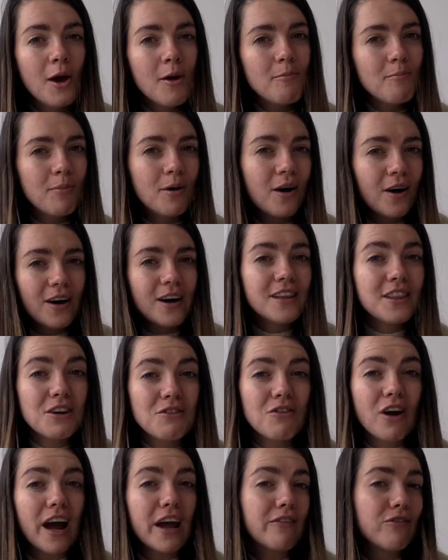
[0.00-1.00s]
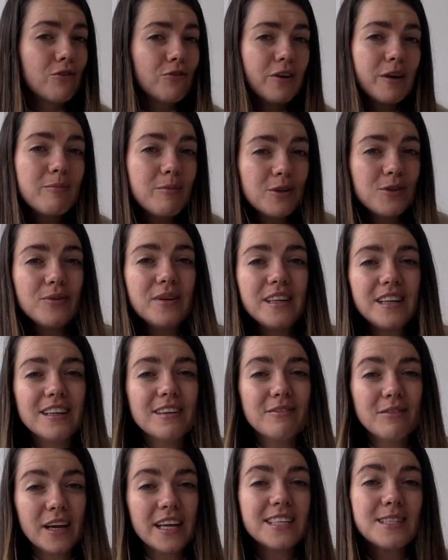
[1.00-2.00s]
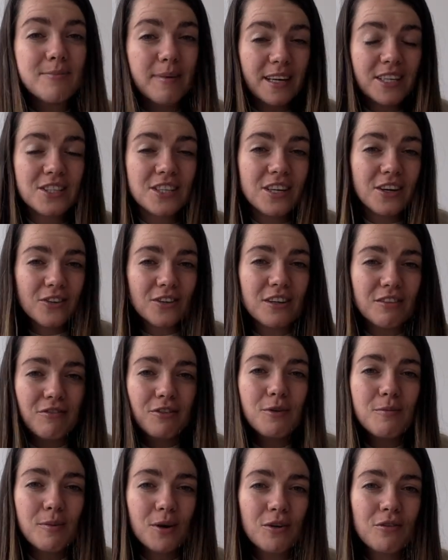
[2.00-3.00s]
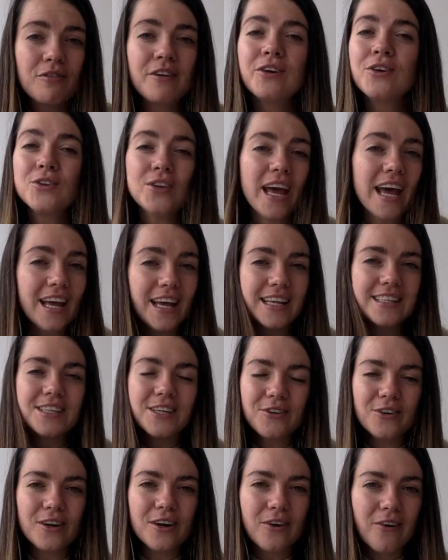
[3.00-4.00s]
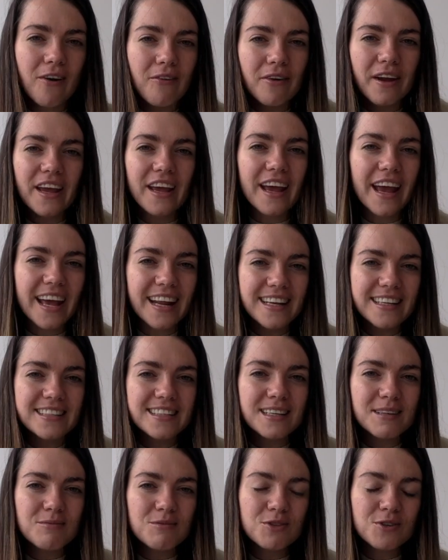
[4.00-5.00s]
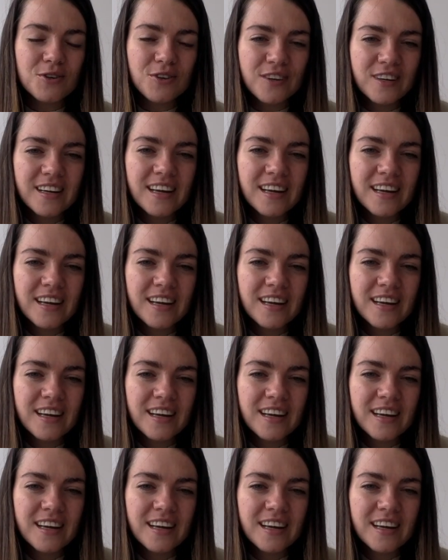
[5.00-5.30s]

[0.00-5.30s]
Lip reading: But the rivalry between, especially on the football field, isn't going to go away anytime soon.